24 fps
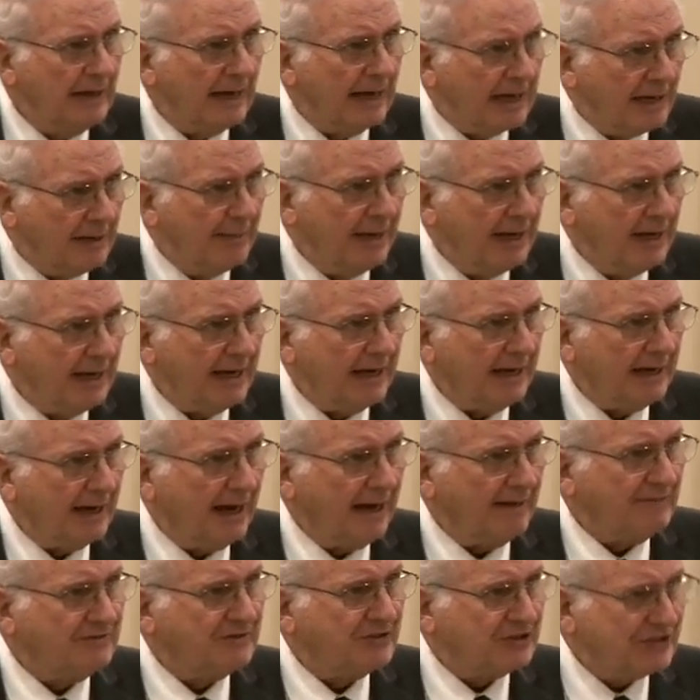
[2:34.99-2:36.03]
Amen.
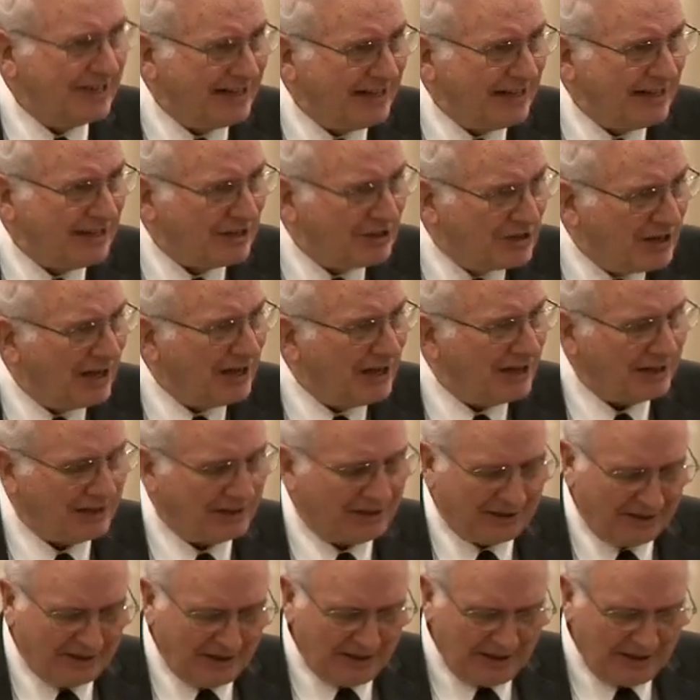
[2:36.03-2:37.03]
I've seen it done